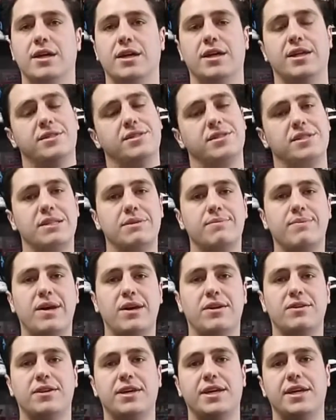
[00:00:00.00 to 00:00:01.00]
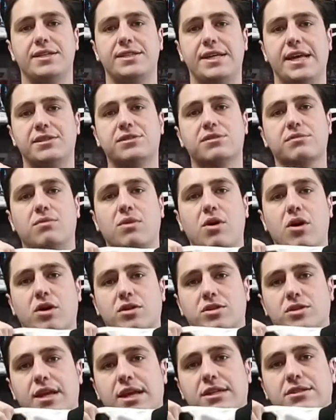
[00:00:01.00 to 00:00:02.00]
It has seen better days, has some
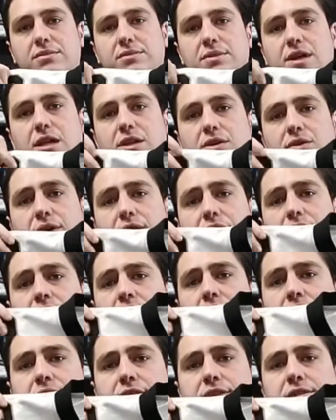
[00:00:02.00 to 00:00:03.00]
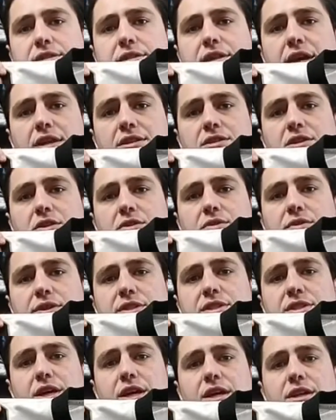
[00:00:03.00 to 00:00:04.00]
marks, has some yellowing. This is heading to
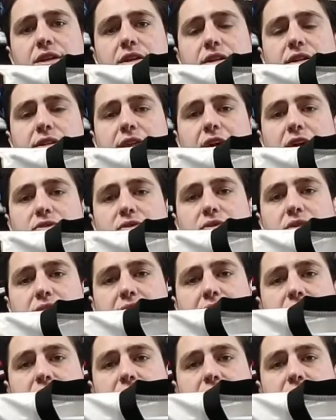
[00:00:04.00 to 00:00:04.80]
Louisiana, and that's what's